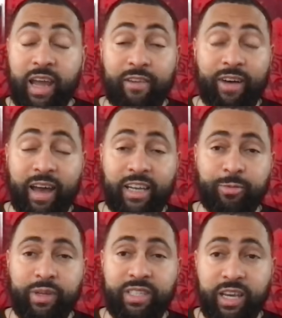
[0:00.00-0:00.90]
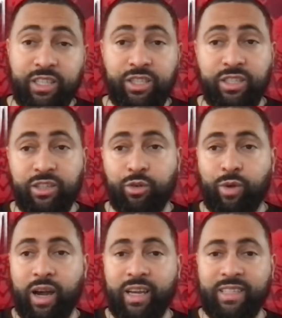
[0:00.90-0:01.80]
have high expectations in the
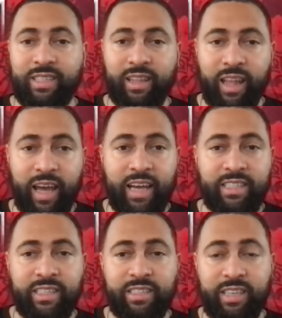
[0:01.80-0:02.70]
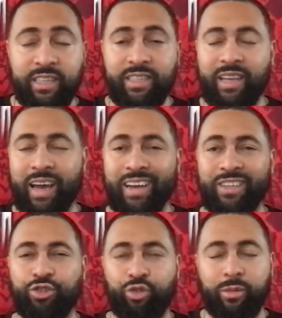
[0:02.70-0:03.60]
Rockets last season. Not
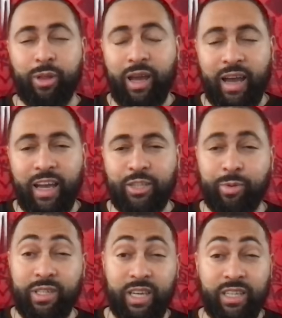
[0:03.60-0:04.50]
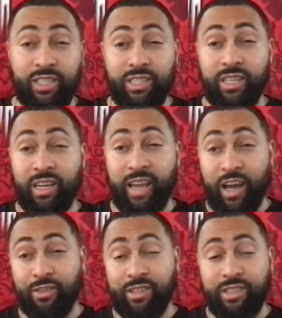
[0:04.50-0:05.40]
extremely high expectations.
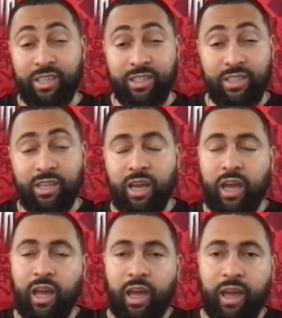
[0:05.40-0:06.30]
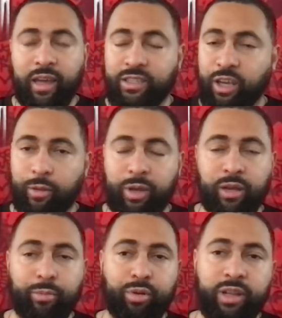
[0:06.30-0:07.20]
Now this season, it's going to be
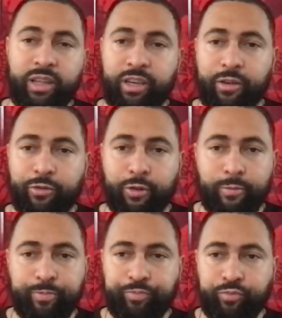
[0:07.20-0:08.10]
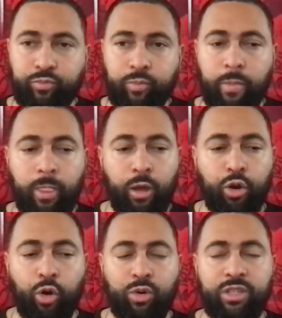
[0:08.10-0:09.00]
completely different.
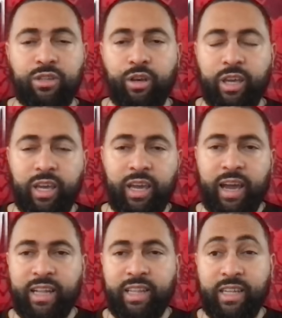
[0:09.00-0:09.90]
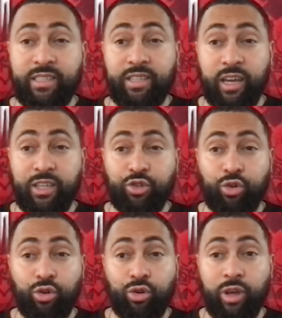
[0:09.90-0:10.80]
No one's looking at that
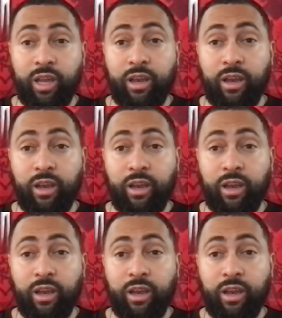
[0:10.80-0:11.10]
schedule and